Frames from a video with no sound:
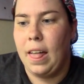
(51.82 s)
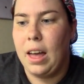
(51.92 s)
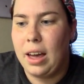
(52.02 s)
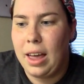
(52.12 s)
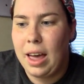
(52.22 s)

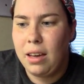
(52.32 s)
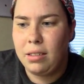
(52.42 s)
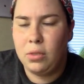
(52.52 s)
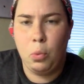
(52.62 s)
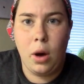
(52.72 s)
I
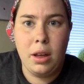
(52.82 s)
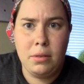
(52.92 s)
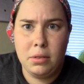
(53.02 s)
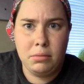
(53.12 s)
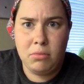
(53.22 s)
asked
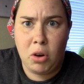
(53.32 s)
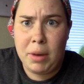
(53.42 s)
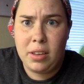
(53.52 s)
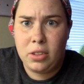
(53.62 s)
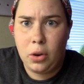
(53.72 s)
what, on
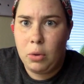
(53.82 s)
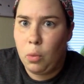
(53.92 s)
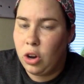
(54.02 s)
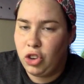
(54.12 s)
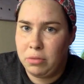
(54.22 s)
my Instagram,
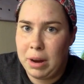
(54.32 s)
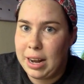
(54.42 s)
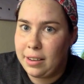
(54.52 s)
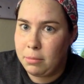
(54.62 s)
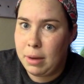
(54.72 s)
what should my
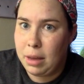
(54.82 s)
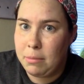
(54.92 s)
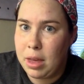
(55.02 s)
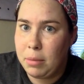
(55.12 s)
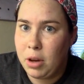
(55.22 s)
next Make
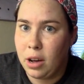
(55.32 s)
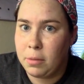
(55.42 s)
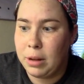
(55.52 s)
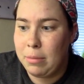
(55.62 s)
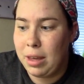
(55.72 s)
Me Up
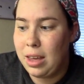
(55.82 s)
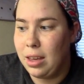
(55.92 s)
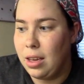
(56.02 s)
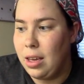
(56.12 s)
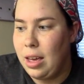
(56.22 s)
cosplay
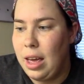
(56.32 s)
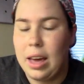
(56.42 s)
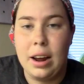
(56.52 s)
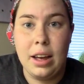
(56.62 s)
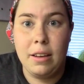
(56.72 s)
be?
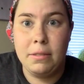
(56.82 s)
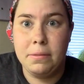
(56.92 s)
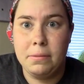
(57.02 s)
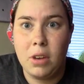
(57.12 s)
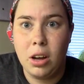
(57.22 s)
And I
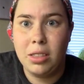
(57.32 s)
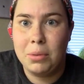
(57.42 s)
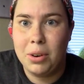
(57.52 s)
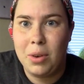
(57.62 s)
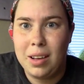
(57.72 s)
have gotten the
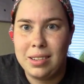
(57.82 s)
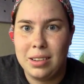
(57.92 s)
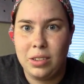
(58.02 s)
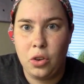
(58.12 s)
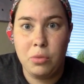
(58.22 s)
request
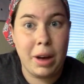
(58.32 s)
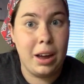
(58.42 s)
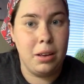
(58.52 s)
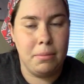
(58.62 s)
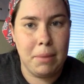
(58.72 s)
to do my,
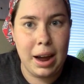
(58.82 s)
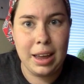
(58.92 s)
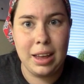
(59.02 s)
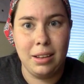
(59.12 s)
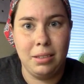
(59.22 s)

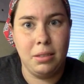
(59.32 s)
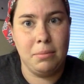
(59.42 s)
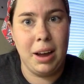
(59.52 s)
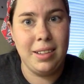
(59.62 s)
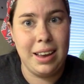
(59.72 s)
my,
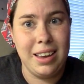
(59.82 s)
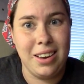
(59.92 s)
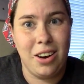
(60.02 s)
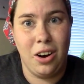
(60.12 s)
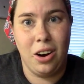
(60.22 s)
my take
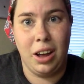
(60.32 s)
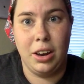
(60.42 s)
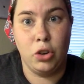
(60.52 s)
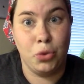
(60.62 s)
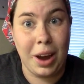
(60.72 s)

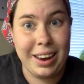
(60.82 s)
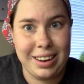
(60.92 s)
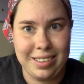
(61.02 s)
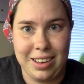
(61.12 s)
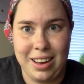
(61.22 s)
on Dragon
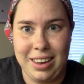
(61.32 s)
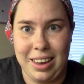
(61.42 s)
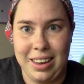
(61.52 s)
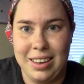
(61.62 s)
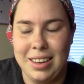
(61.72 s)

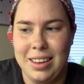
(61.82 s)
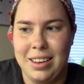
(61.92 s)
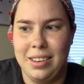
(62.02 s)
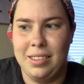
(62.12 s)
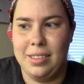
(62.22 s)
Asahi.
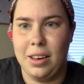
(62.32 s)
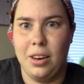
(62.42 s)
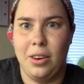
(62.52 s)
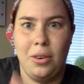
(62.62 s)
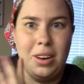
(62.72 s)

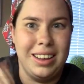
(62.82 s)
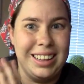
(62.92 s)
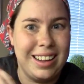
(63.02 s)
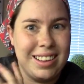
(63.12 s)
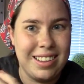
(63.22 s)
So
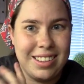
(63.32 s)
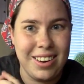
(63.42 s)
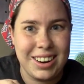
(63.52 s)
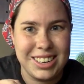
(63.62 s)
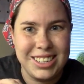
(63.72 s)
let's get started,